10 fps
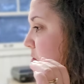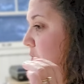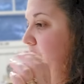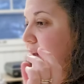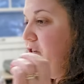
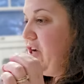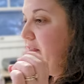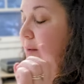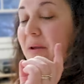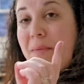know how to check
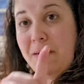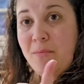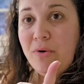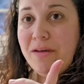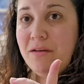that, but my mom
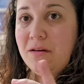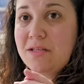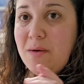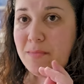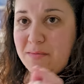will
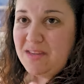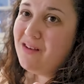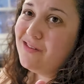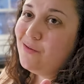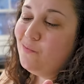because my mom is
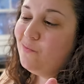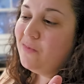awesome.